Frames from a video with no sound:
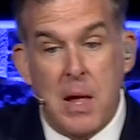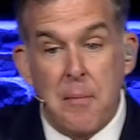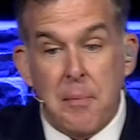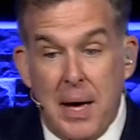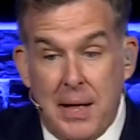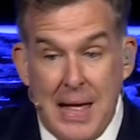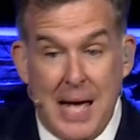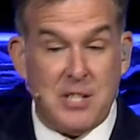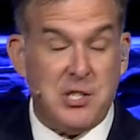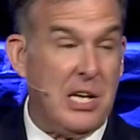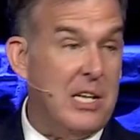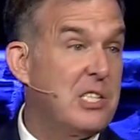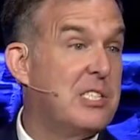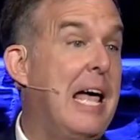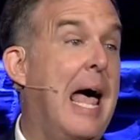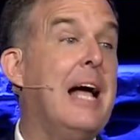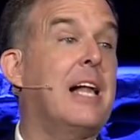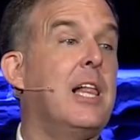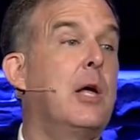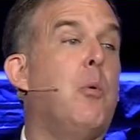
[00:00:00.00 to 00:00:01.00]
And that's
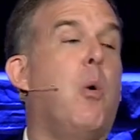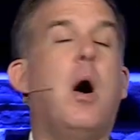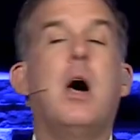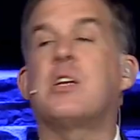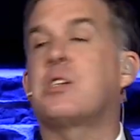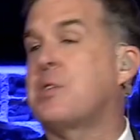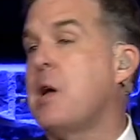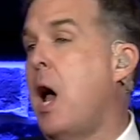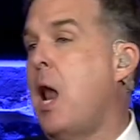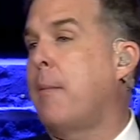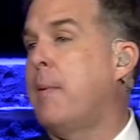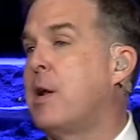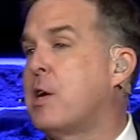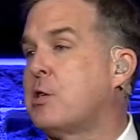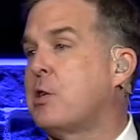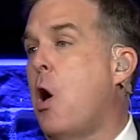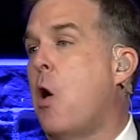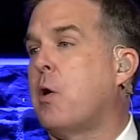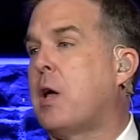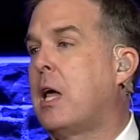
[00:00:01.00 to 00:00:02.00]
exactly what Solomon is
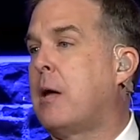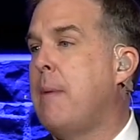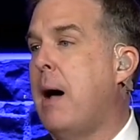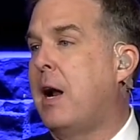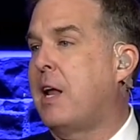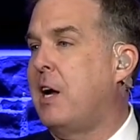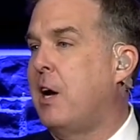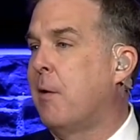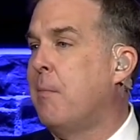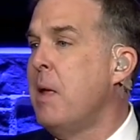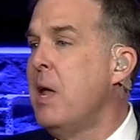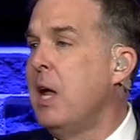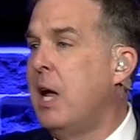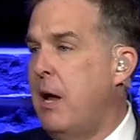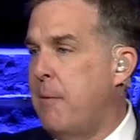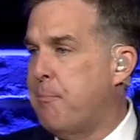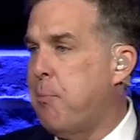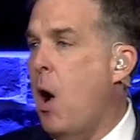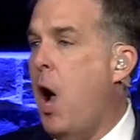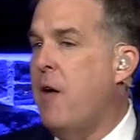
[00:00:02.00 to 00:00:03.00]
talking about here
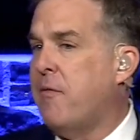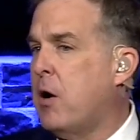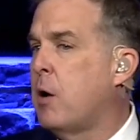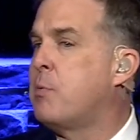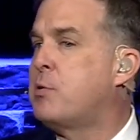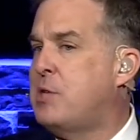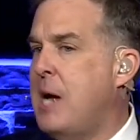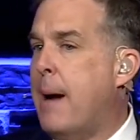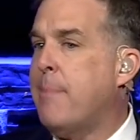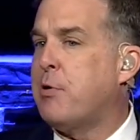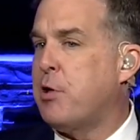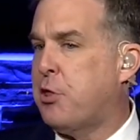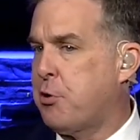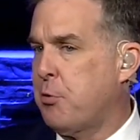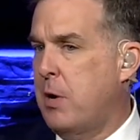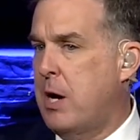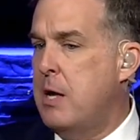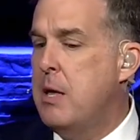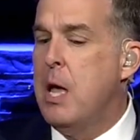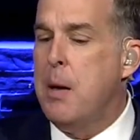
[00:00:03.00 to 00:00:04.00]
in Proverbs chapter
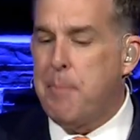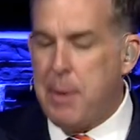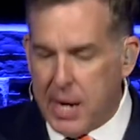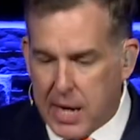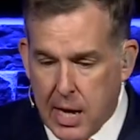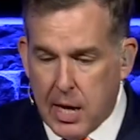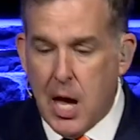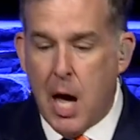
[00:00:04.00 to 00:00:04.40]
3, picking